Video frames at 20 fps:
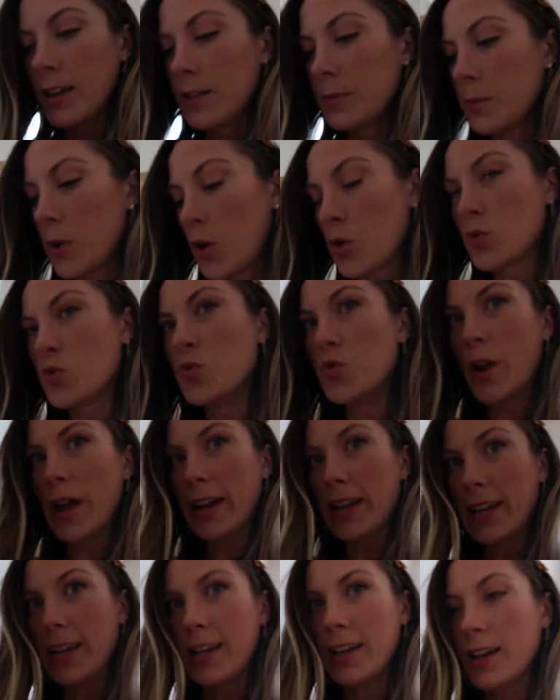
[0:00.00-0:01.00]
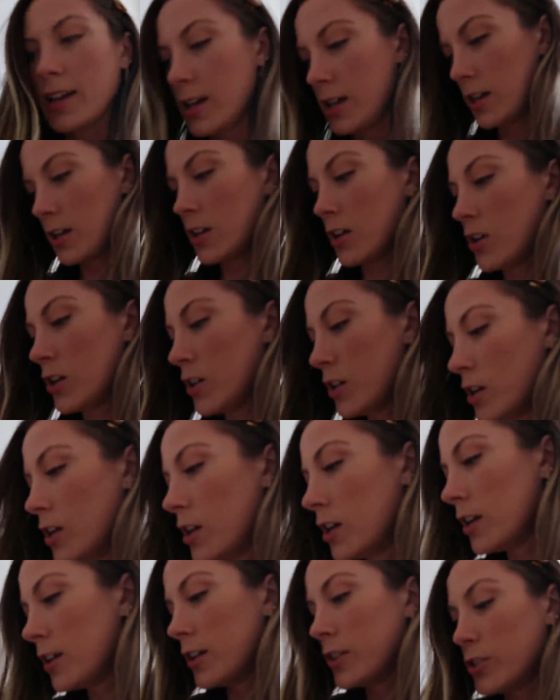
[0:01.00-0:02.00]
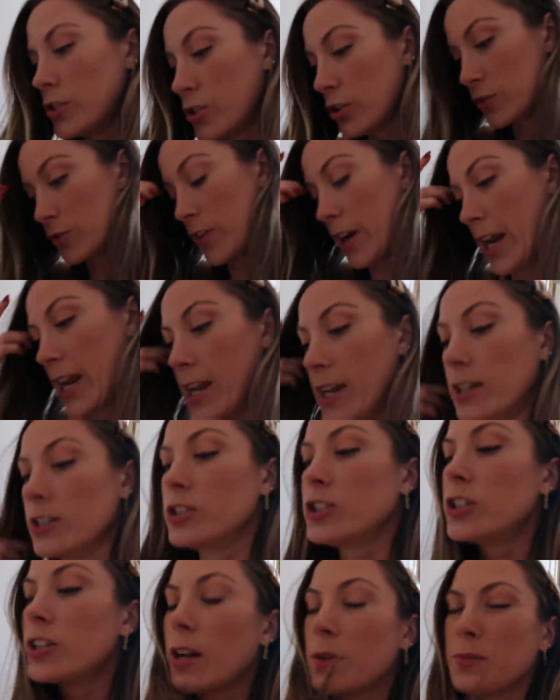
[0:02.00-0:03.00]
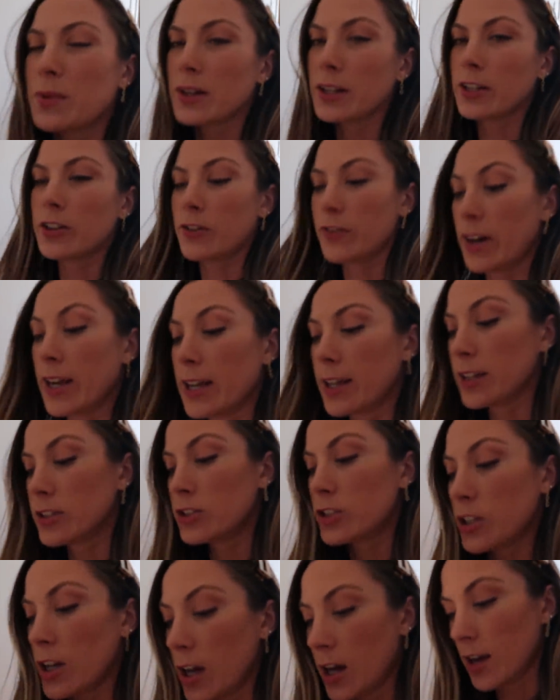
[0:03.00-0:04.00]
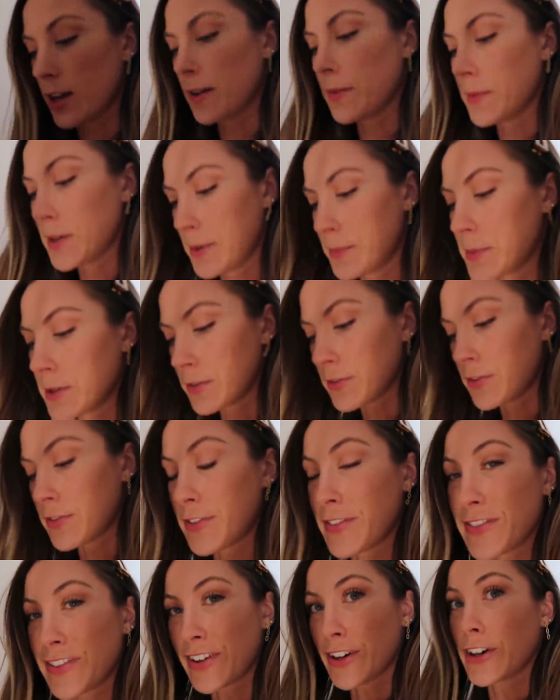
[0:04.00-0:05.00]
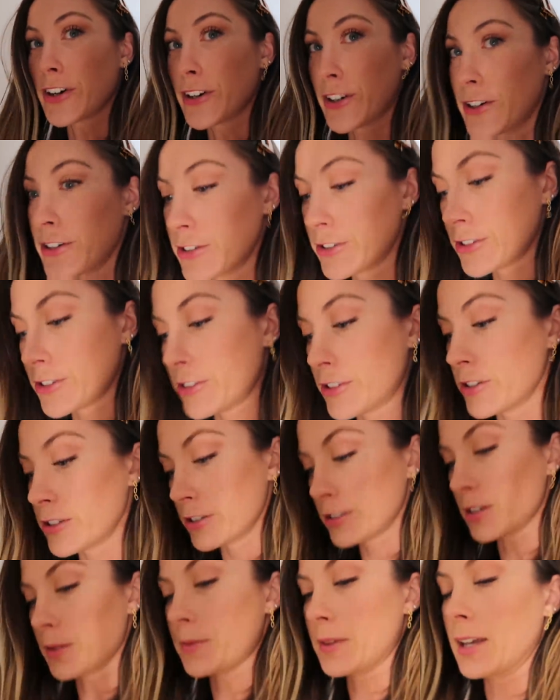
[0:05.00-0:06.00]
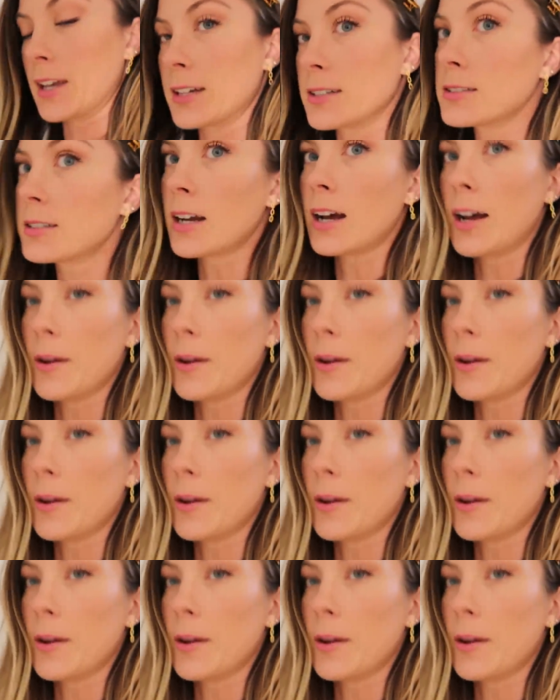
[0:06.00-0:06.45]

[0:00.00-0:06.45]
am ready to rage. I'm ready to rage. Um, but first, something has to